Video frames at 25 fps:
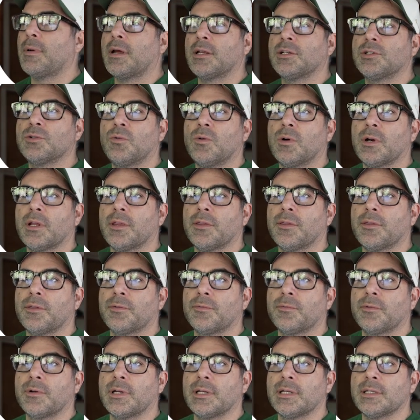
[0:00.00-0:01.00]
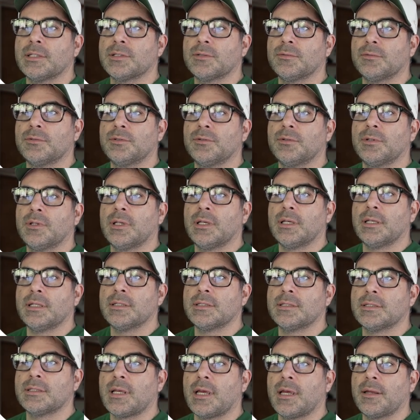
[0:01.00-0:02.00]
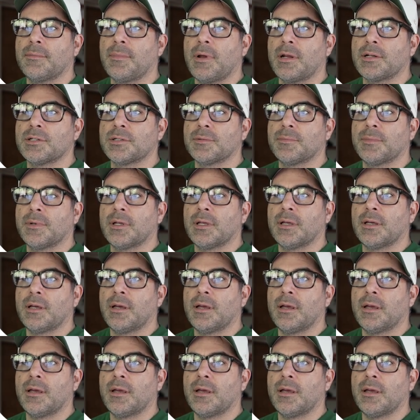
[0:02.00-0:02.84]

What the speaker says: by 23. So we'll do the inside measurement,